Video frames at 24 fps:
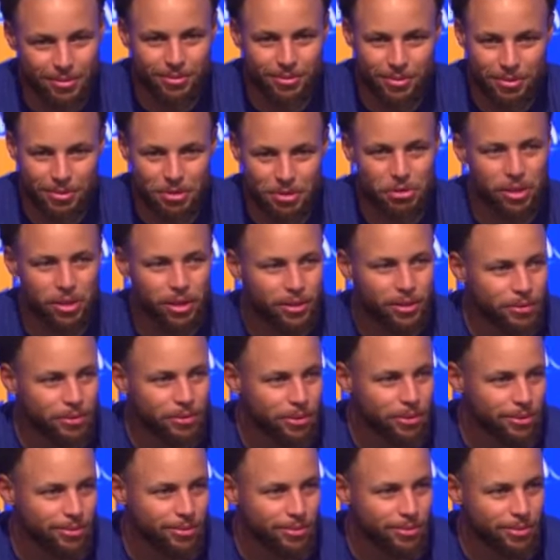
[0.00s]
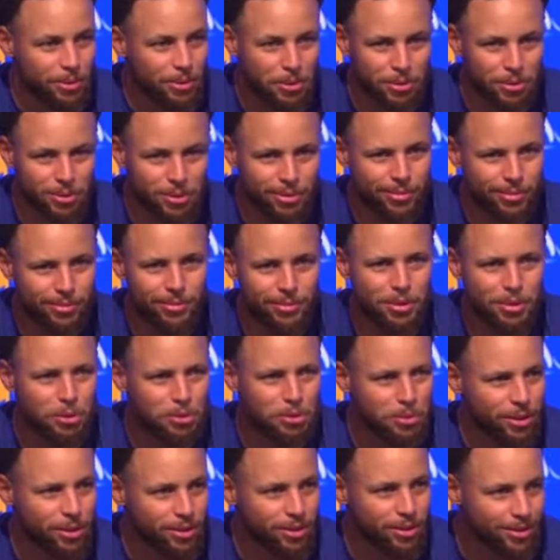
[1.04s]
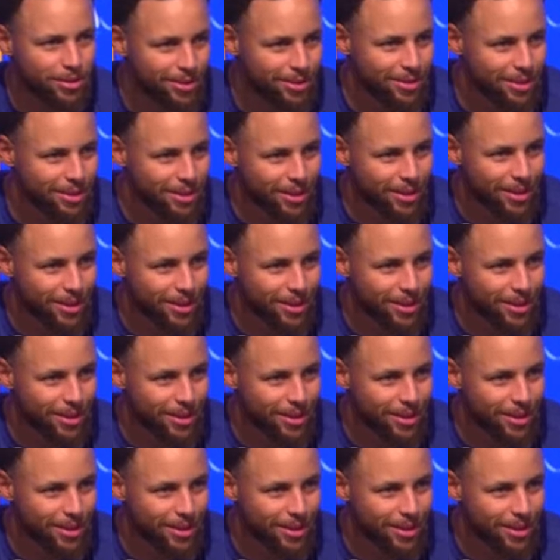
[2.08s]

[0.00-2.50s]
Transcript: streak for almost 2 months.